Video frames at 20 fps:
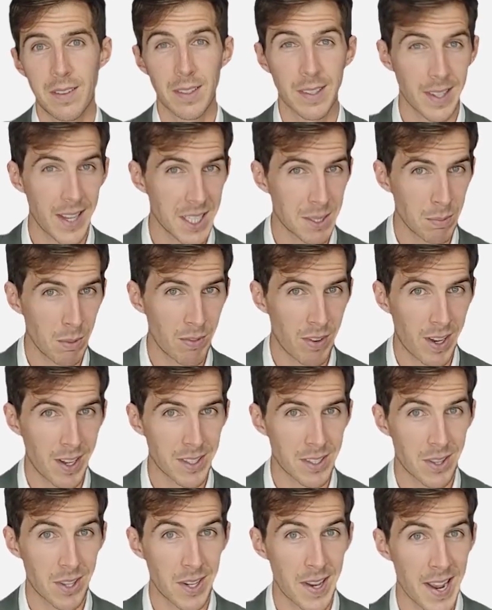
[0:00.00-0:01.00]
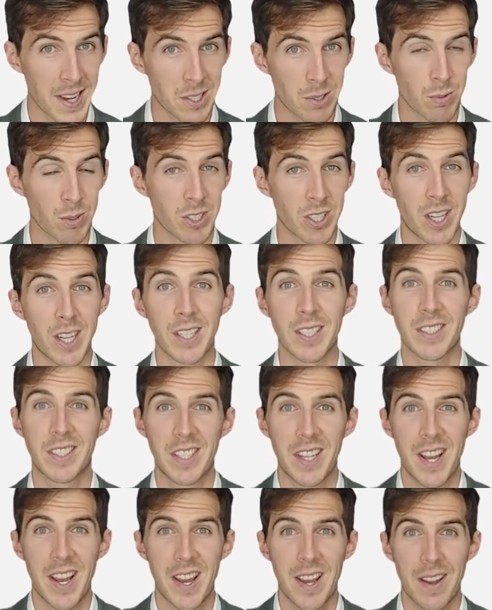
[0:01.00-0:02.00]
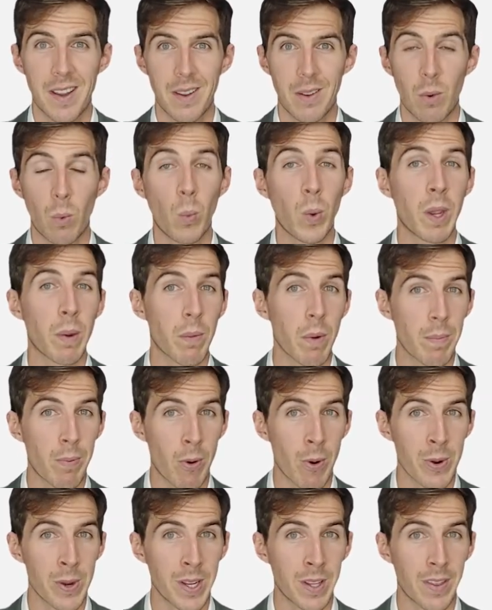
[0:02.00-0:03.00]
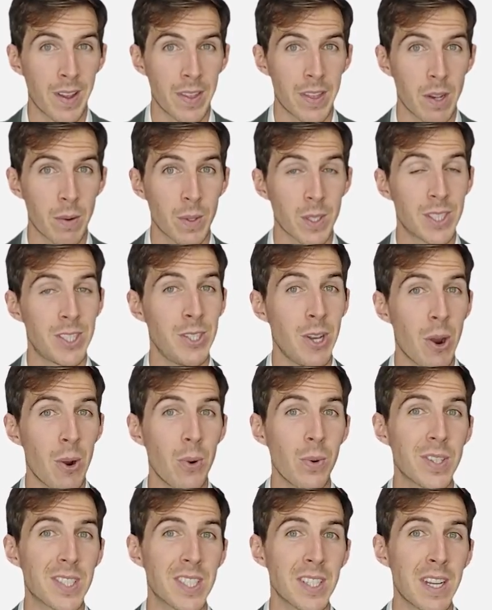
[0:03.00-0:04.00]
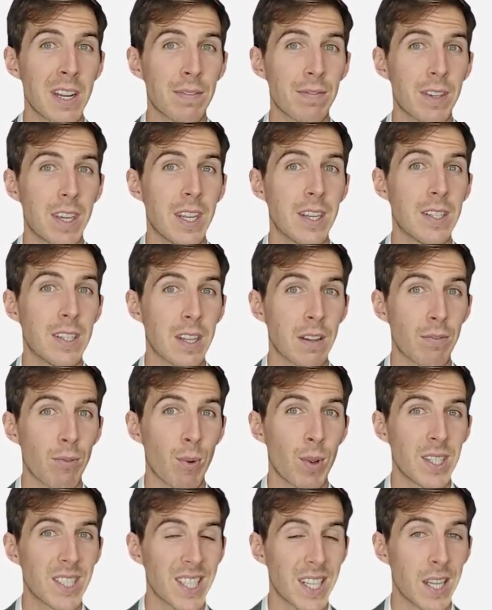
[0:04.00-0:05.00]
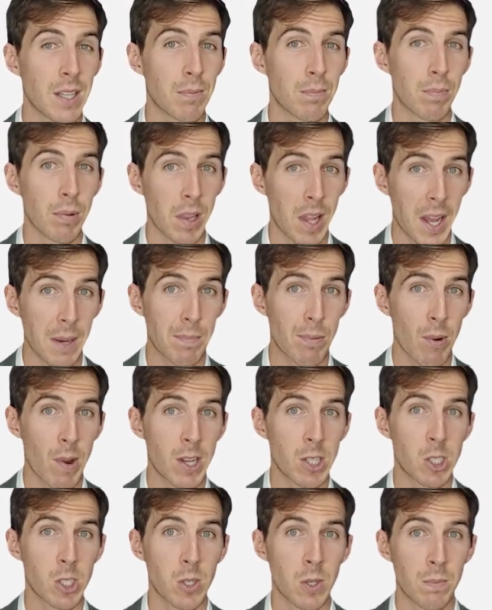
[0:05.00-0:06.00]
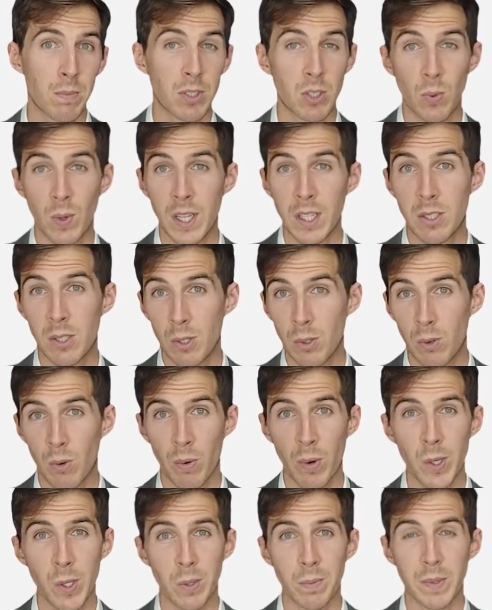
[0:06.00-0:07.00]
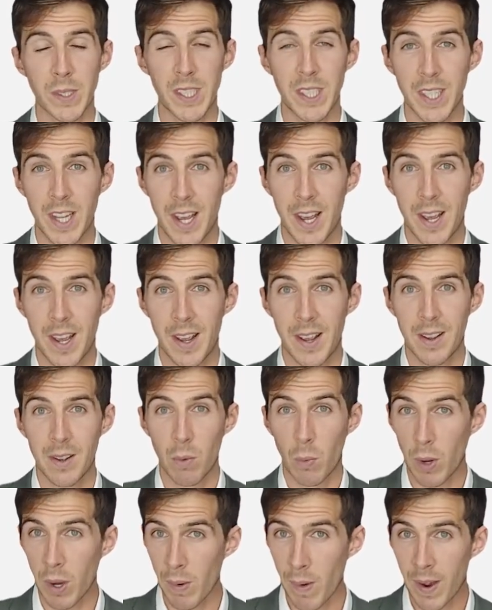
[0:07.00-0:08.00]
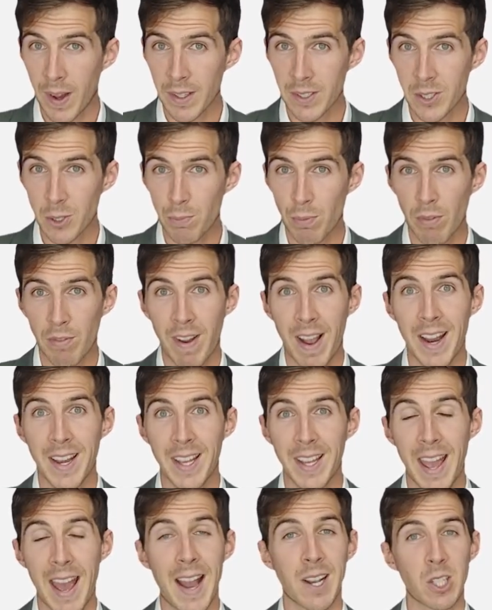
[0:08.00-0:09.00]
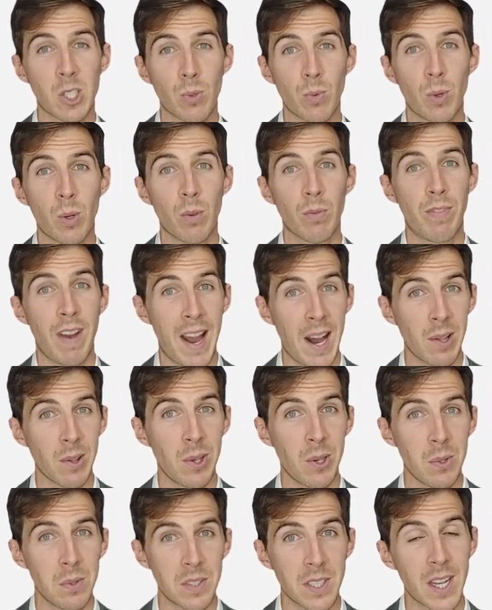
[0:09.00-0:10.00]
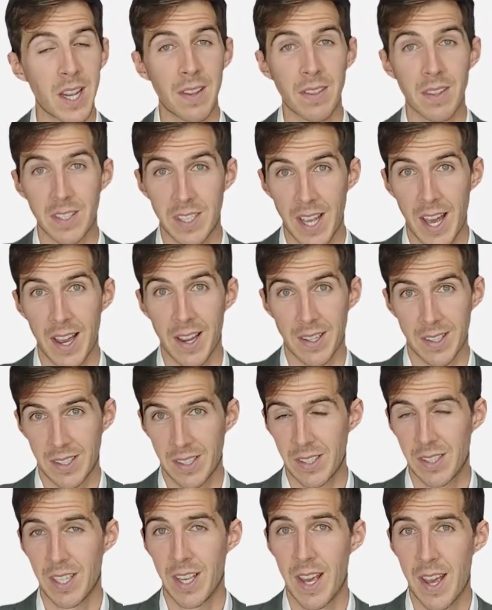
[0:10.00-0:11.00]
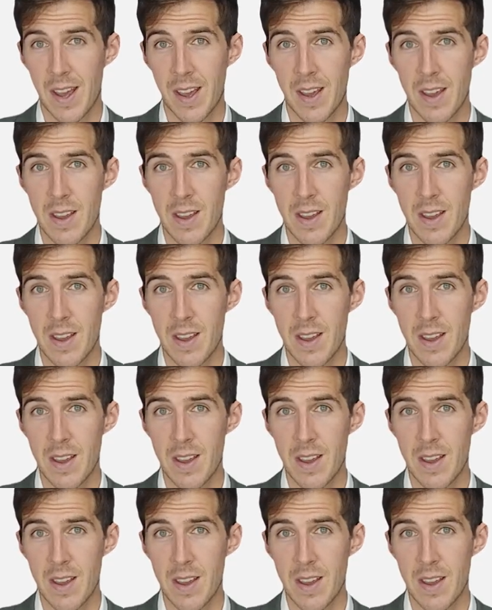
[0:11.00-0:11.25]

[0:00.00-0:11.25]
Let's move on to the next result. We are reporting that there is no significant difference in blood pressure between two groups. We are also providing actual values in the text.